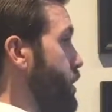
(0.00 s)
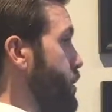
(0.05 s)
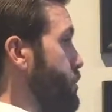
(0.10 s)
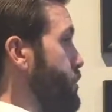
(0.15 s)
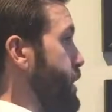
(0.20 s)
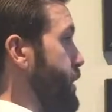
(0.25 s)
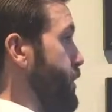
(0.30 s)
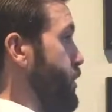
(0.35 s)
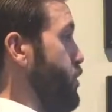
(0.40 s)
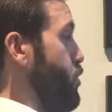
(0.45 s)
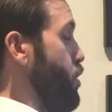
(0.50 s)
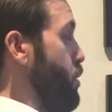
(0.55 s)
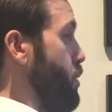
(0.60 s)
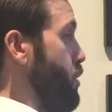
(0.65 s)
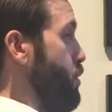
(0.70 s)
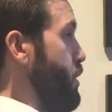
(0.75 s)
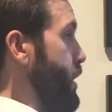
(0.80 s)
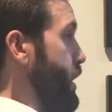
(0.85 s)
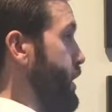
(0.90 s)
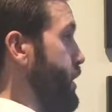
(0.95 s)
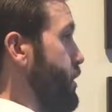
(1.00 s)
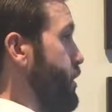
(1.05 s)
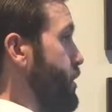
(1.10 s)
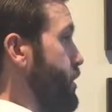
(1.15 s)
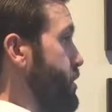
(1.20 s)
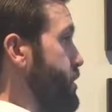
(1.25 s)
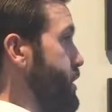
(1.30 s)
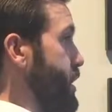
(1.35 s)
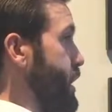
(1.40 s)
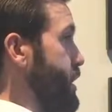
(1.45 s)
bit of a normal regular
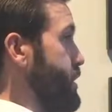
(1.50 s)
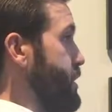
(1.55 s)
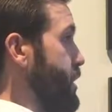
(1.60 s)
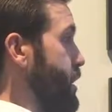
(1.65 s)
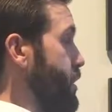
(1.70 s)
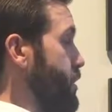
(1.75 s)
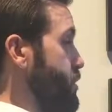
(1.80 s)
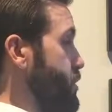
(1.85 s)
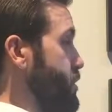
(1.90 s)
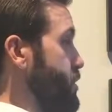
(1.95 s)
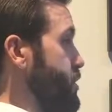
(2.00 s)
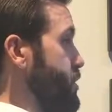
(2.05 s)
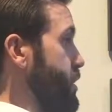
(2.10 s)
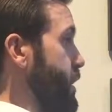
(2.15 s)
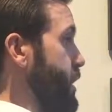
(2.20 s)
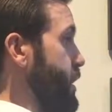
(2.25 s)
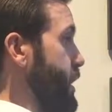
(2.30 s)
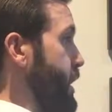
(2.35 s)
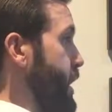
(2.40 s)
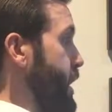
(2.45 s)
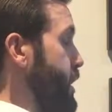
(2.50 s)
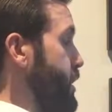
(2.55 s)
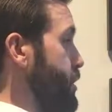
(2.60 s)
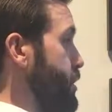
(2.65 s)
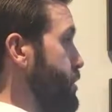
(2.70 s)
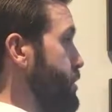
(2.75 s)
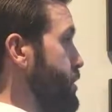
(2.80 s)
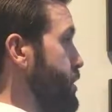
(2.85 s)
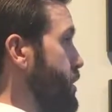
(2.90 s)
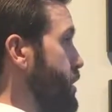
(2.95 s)
stance here, just slightly
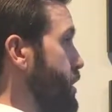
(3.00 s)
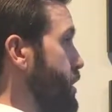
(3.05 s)
angled.